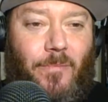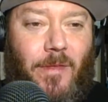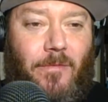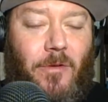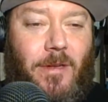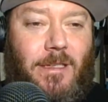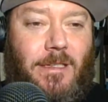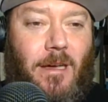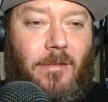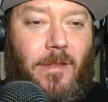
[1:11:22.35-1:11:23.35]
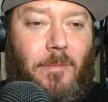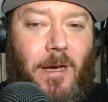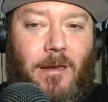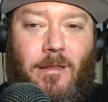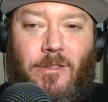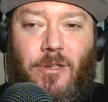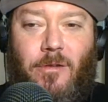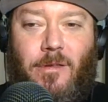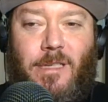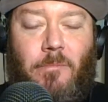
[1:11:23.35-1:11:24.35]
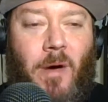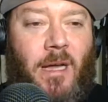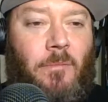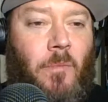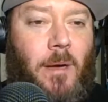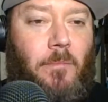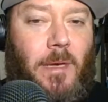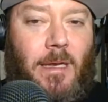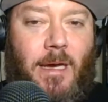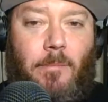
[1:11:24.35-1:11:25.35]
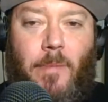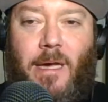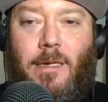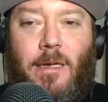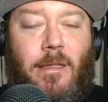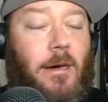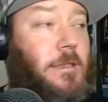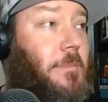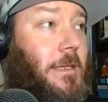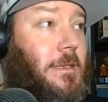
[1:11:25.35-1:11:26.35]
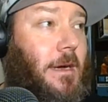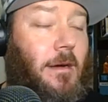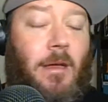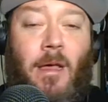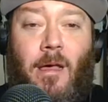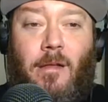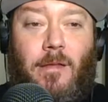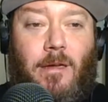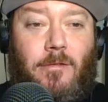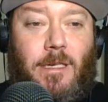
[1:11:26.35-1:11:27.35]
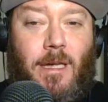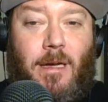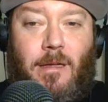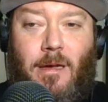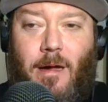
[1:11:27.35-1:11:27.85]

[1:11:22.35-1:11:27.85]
the vote itself at the beginning of the show, it looks like Biden might be making an announcement later tonight.